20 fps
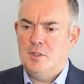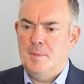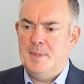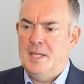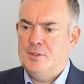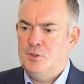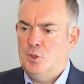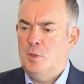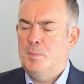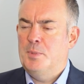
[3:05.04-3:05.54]

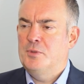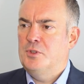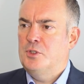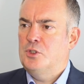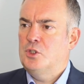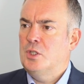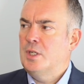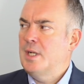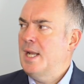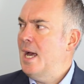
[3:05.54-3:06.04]
company has a good
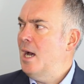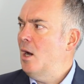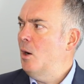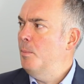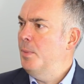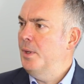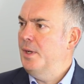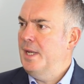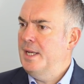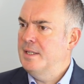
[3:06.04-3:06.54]
position
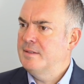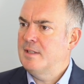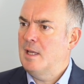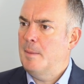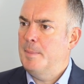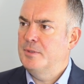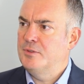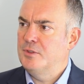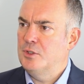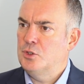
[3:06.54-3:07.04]
now, but is
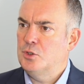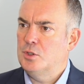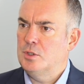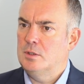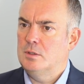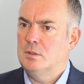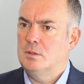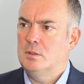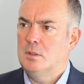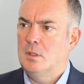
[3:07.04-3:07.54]
that
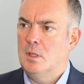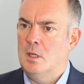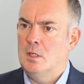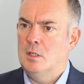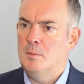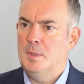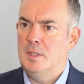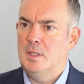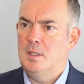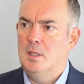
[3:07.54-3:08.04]
position going
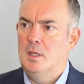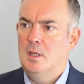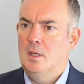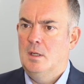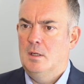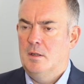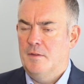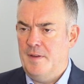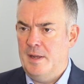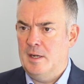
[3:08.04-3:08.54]
to be
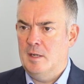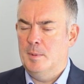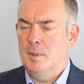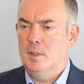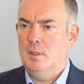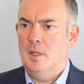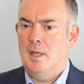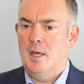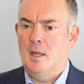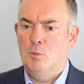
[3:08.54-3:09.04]

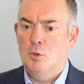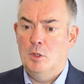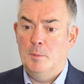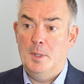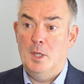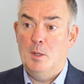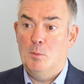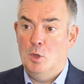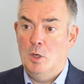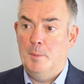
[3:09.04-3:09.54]
defendable, and
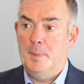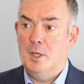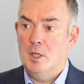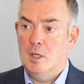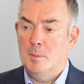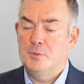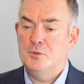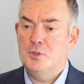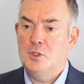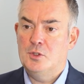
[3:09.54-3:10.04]
will it be a
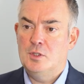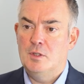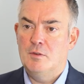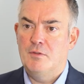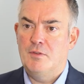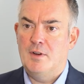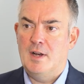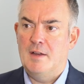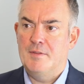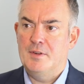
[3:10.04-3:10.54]
good position in
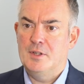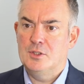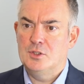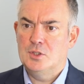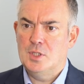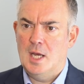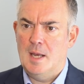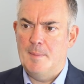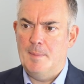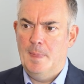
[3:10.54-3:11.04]
5 years'
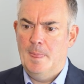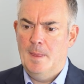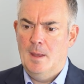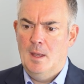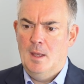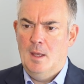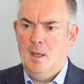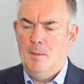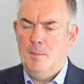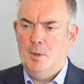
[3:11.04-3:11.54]
time?
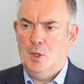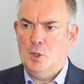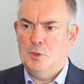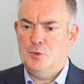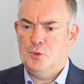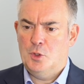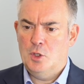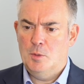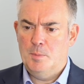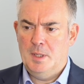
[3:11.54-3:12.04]

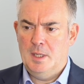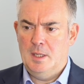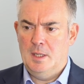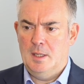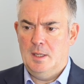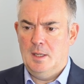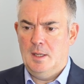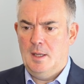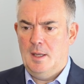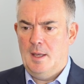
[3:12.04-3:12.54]
Because it could
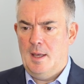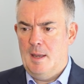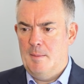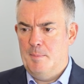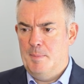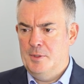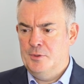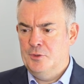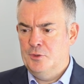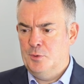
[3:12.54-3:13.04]
be a
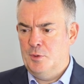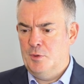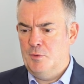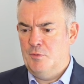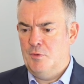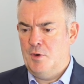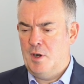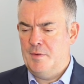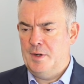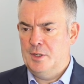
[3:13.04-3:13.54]
business with a
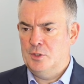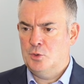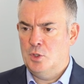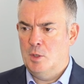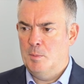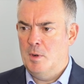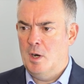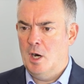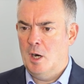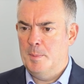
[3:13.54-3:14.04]
very, very
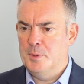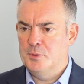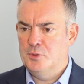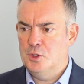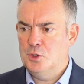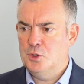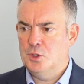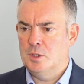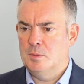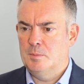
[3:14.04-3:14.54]
strong market
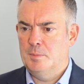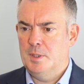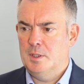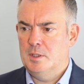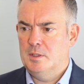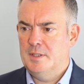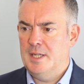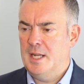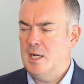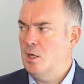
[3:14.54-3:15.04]
position,
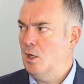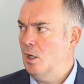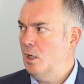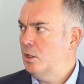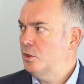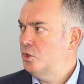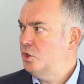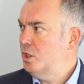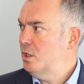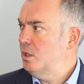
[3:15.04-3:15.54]
but
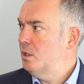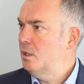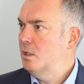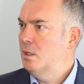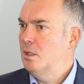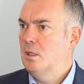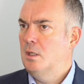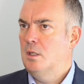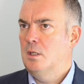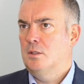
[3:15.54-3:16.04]

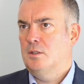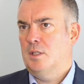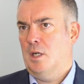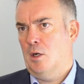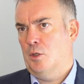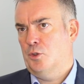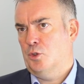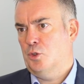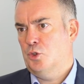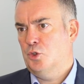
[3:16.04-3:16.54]

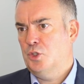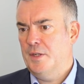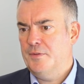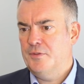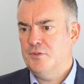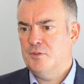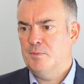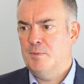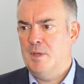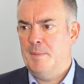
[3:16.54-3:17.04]
technological
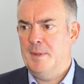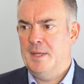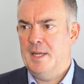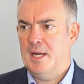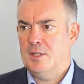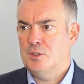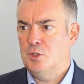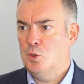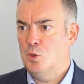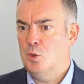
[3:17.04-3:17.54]
shifts may be
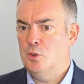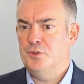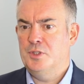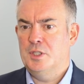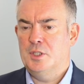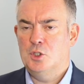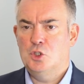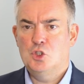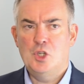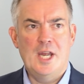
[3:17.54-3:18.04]
actually
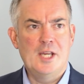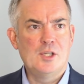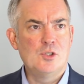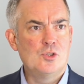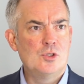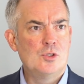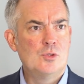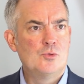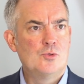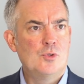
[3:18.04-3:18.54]
causing it to
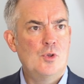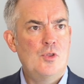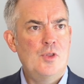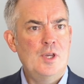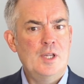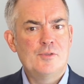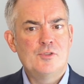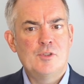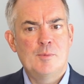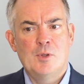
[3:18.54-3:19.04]
change. So
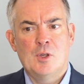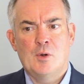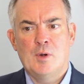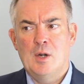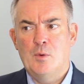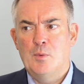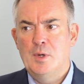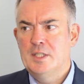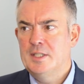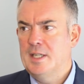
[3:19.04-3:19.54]
think of some of the
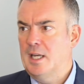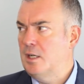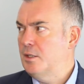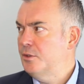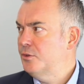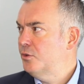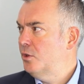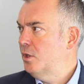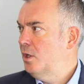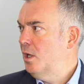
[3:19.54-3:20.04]
great
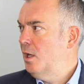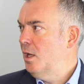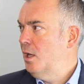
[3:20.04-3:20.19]
retailers.